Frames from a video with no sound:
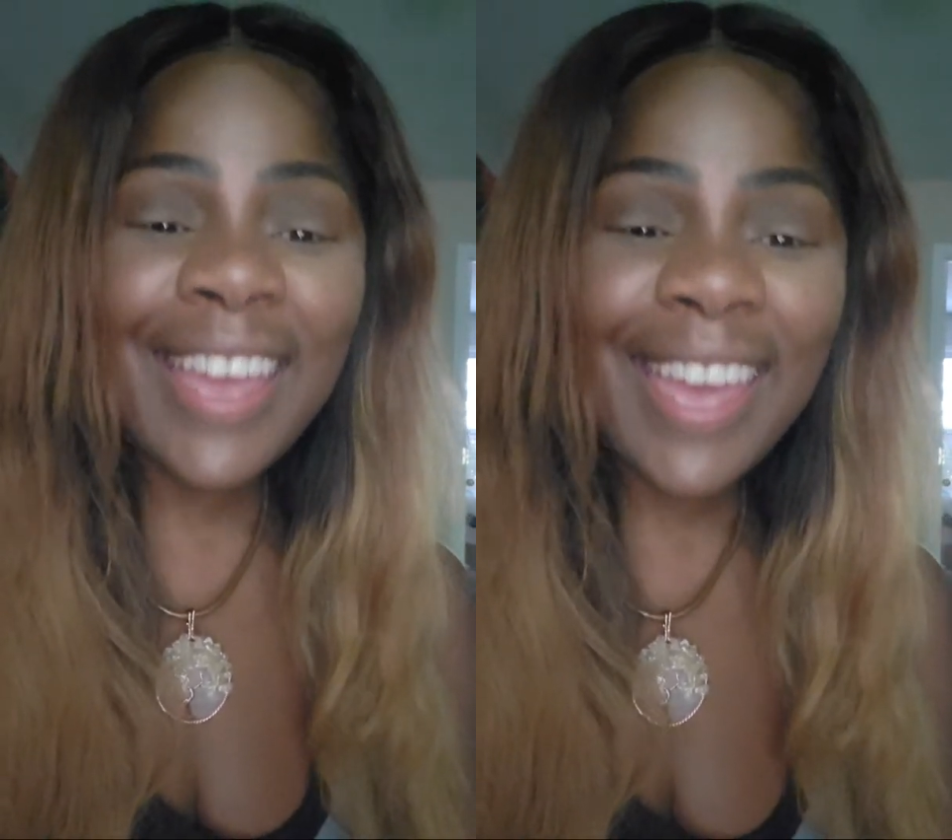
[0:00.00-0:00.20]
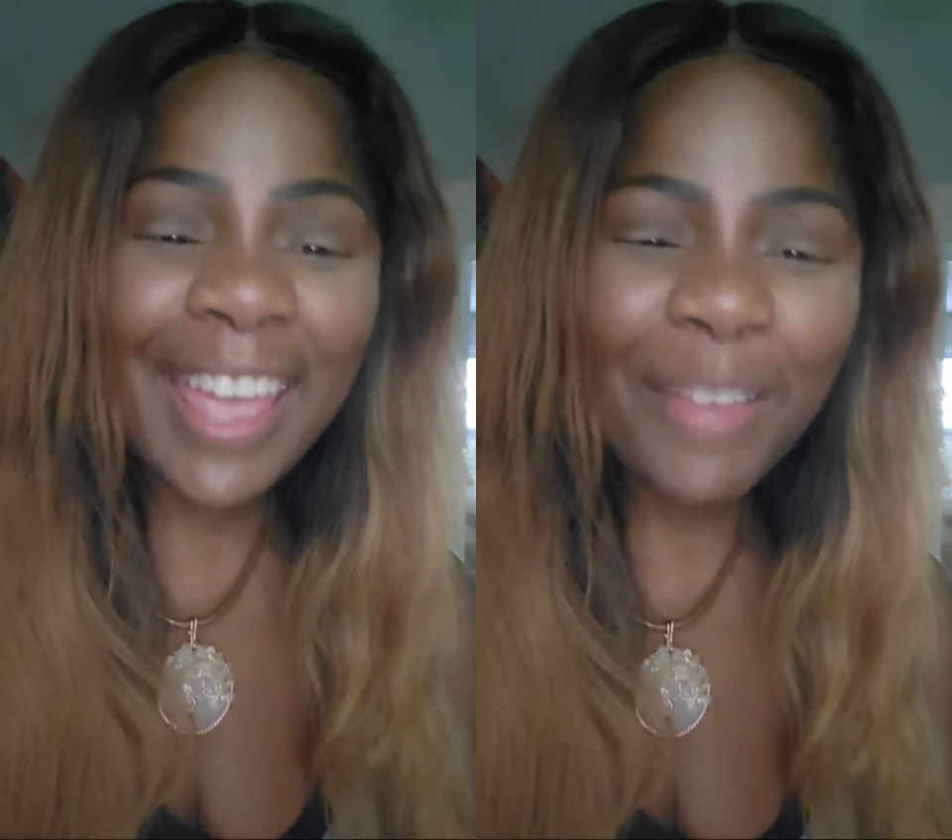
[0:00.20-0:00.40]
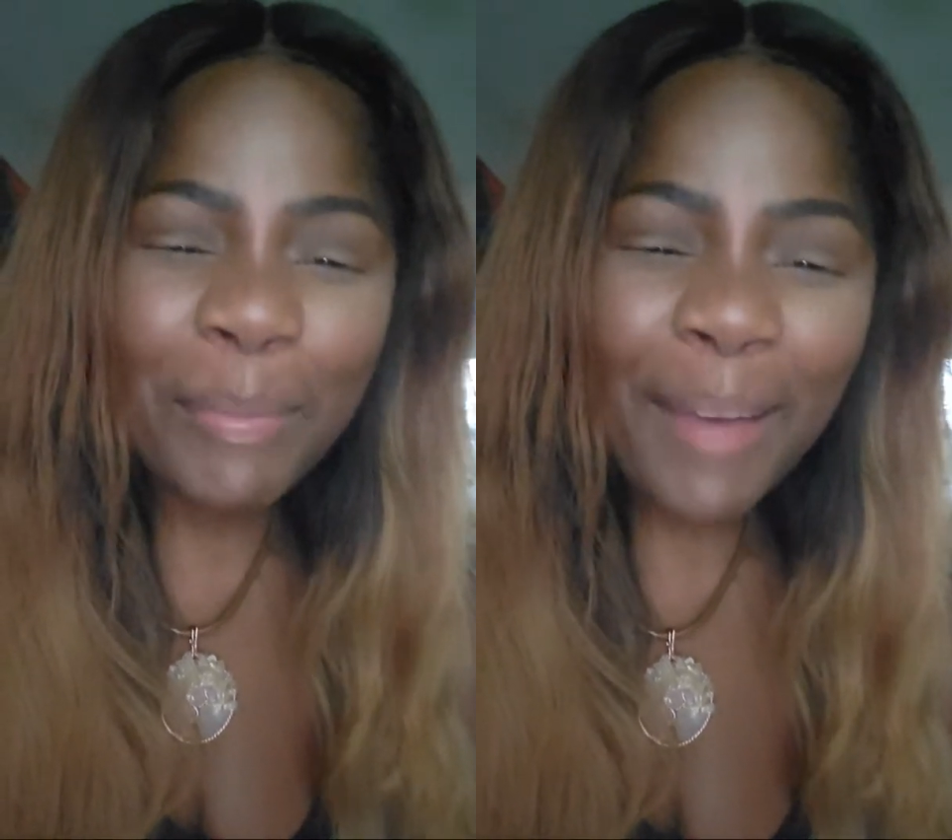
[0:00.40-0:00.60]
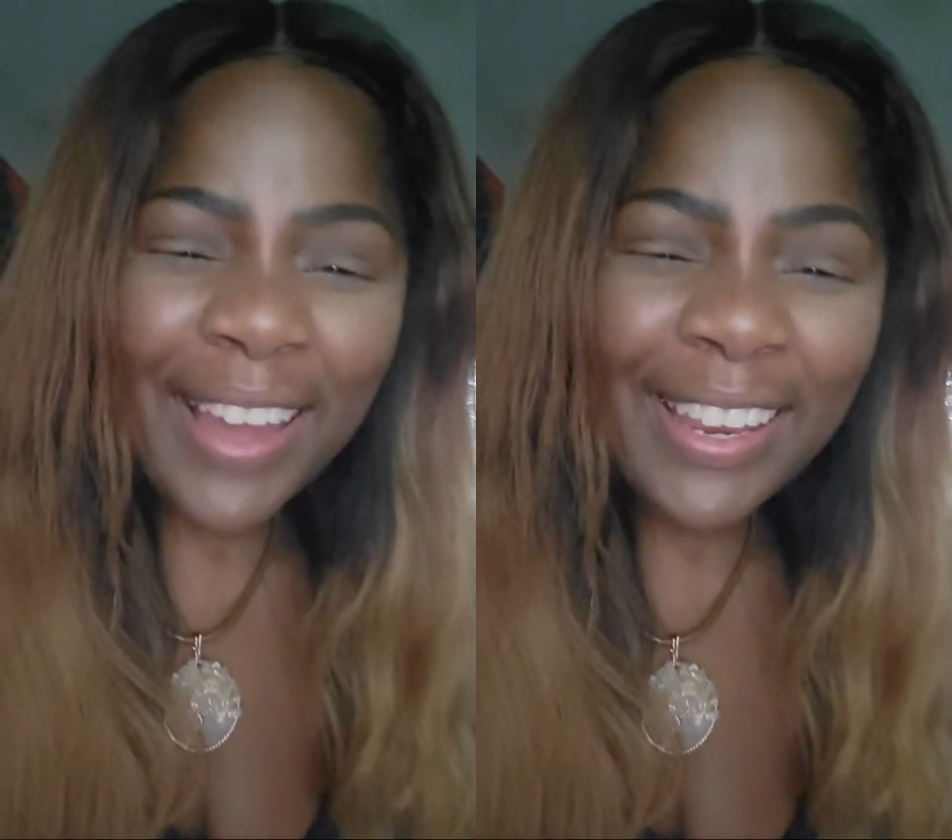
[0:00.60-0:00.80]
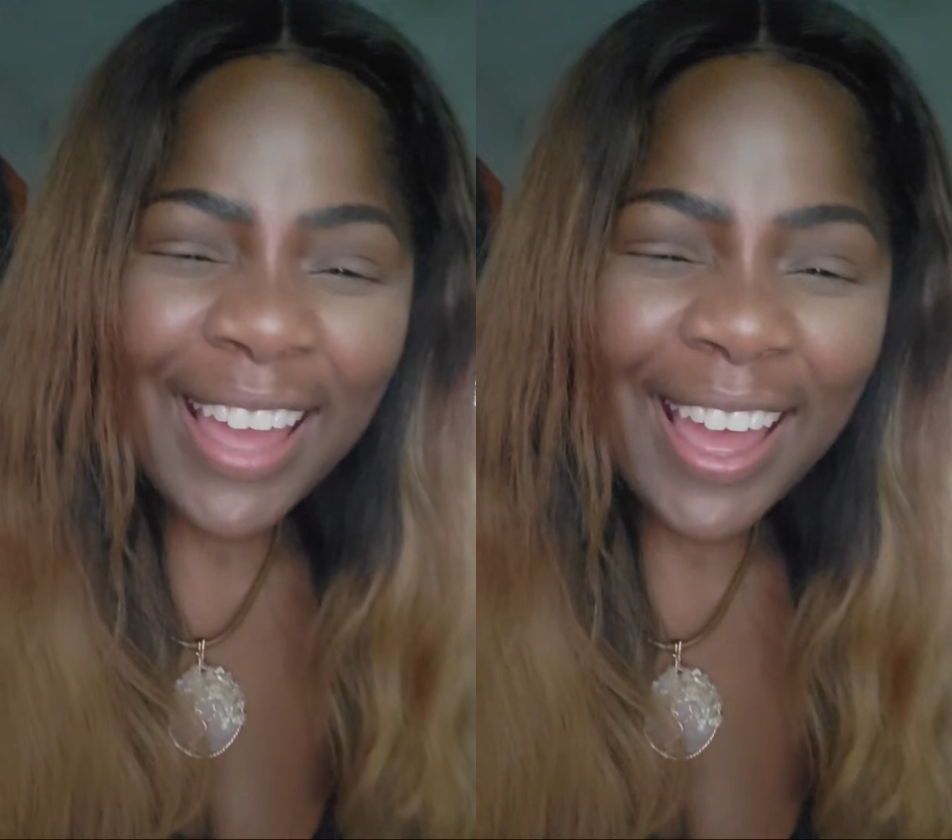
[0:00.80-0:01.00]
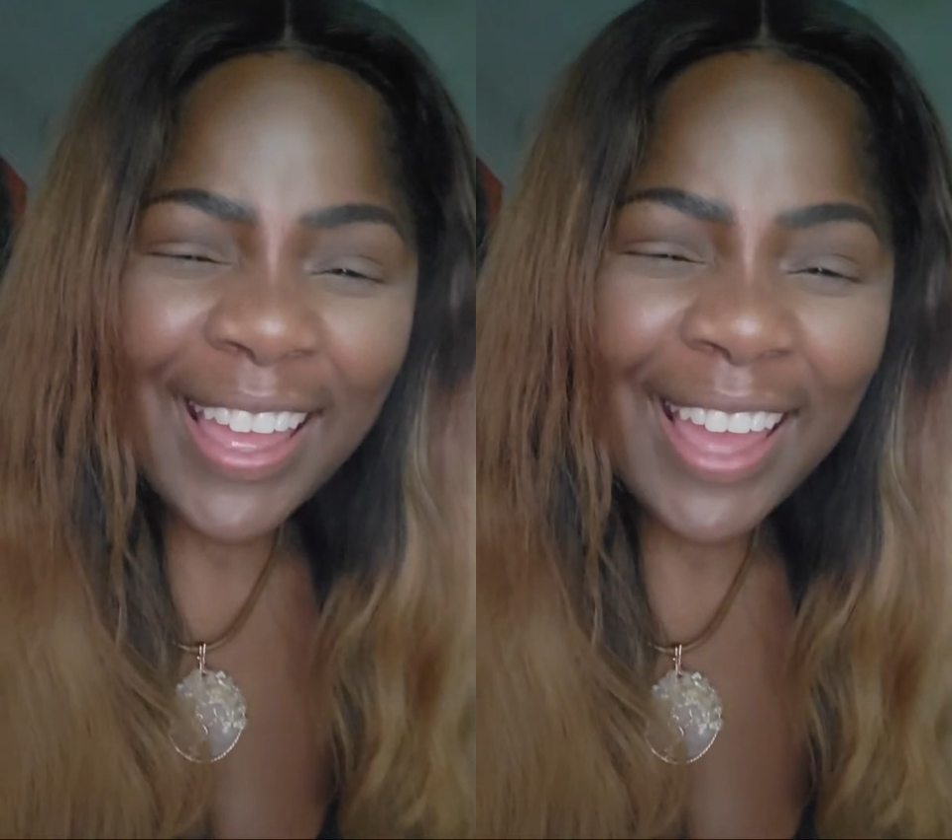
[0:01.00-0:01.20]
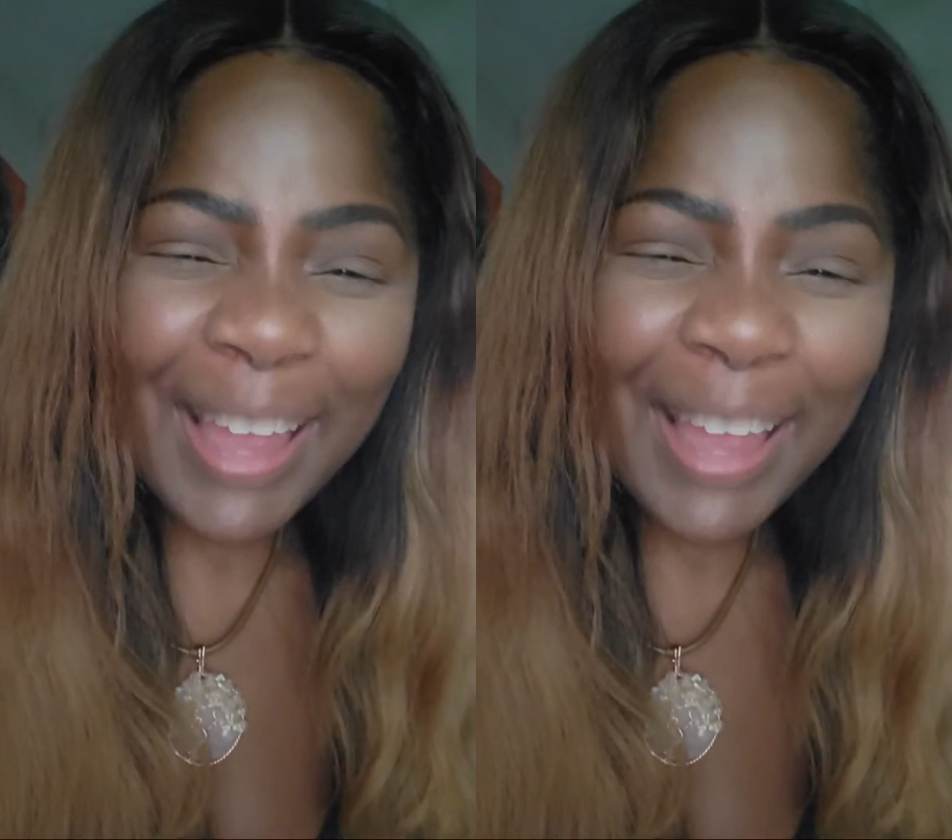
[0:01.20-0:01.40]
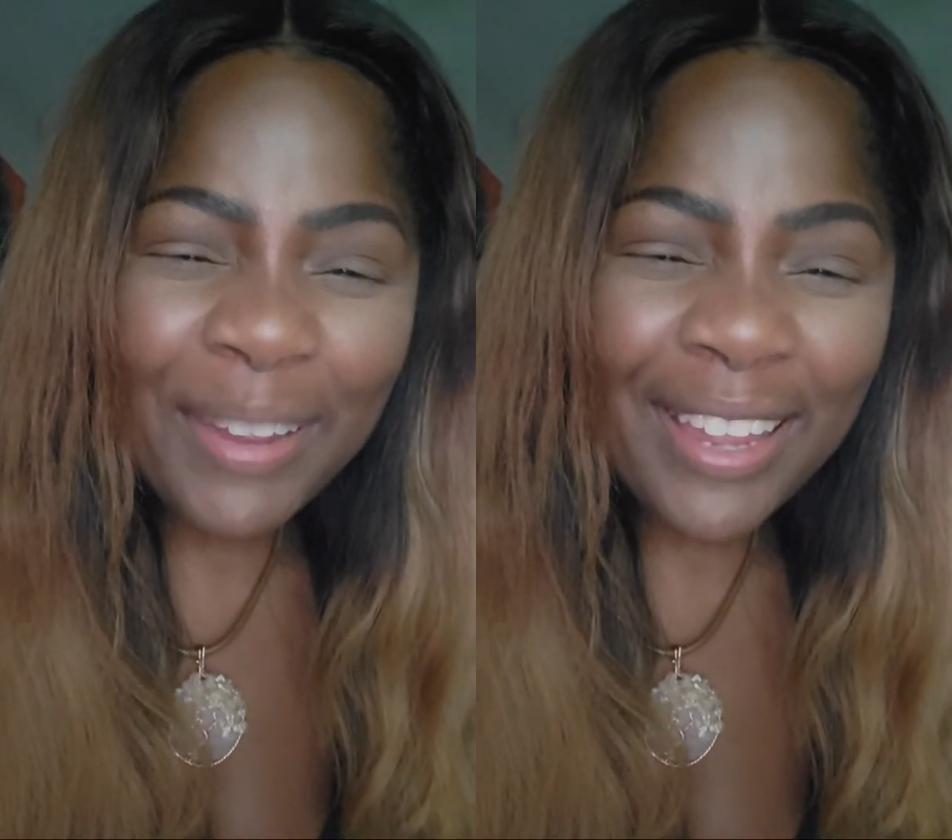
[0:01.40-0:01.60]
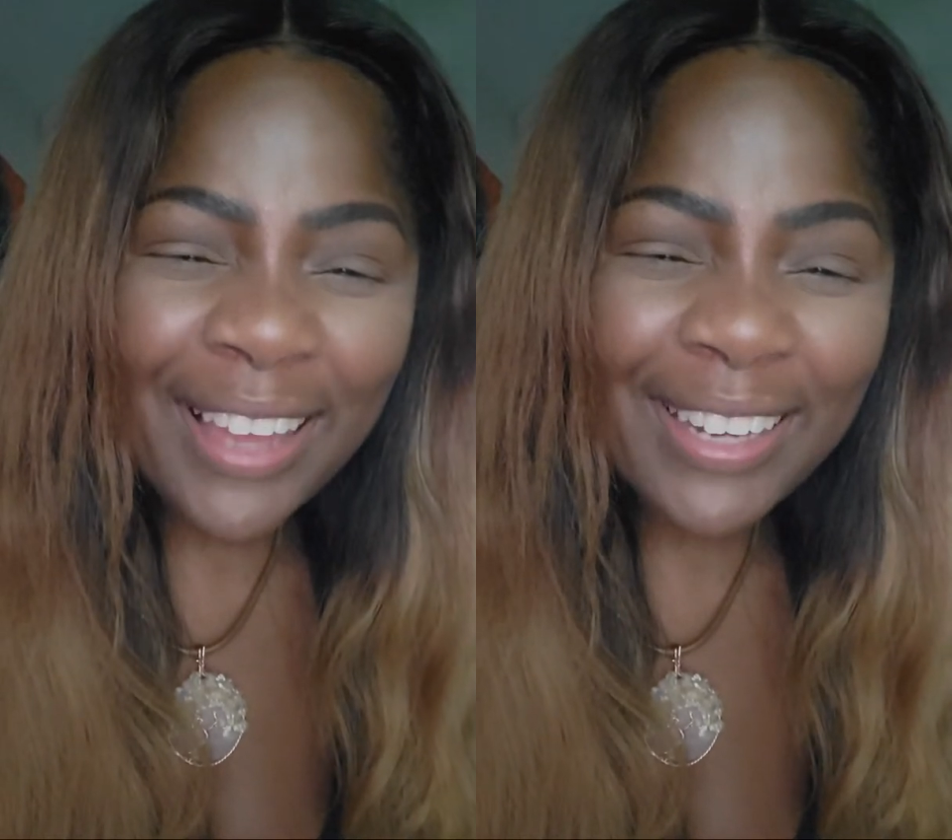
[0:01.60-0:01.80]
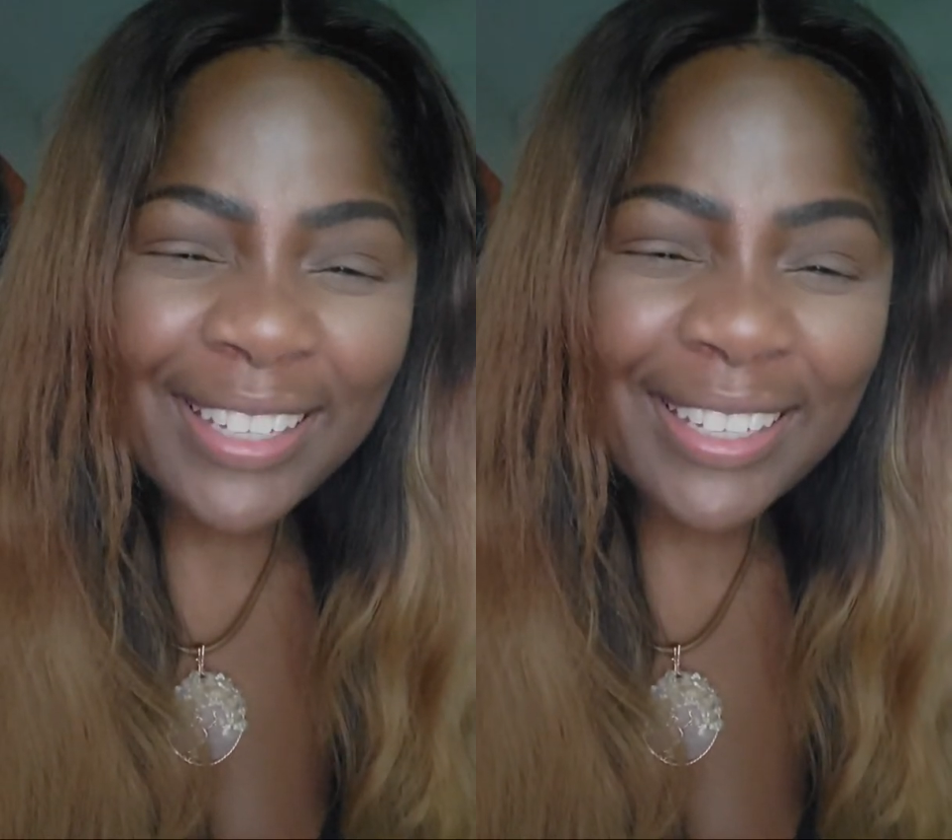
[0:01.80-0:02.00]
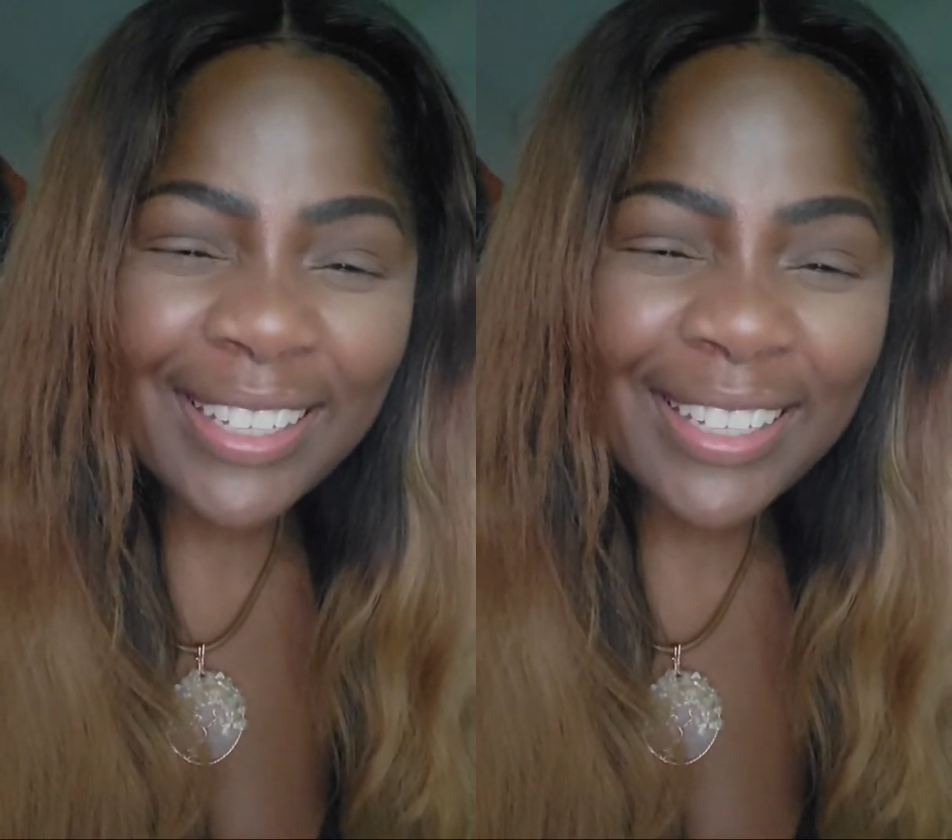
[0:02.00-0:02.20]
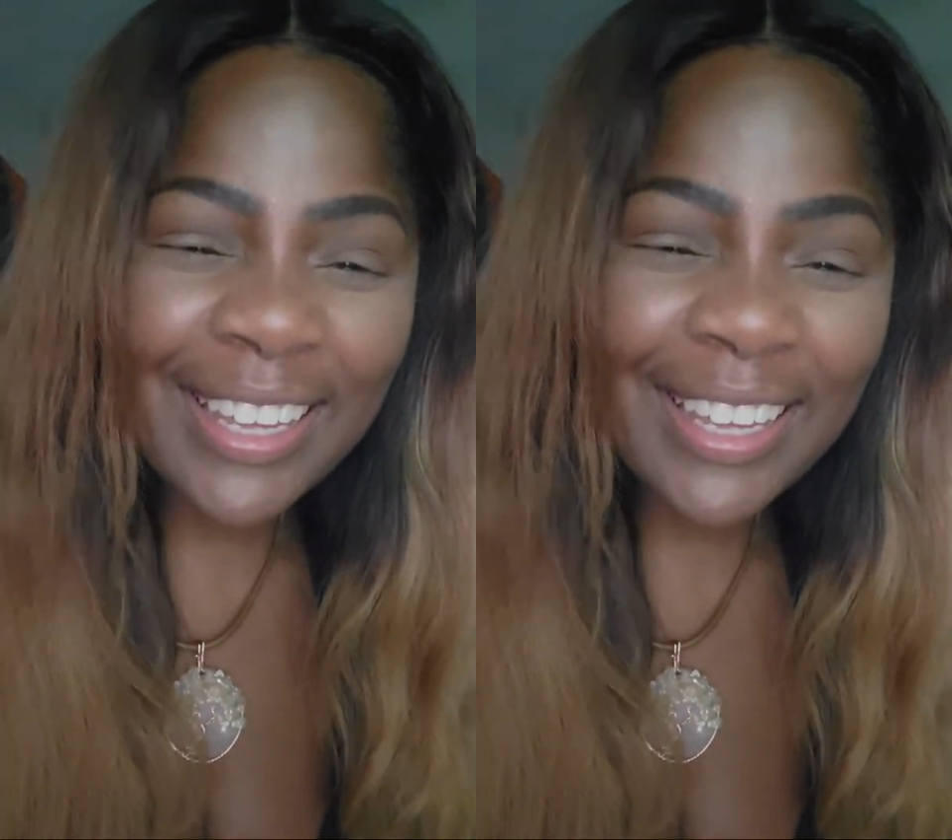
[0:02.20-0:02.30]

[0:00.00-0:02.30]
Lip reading: Hey, everybody. Hi, Brianna.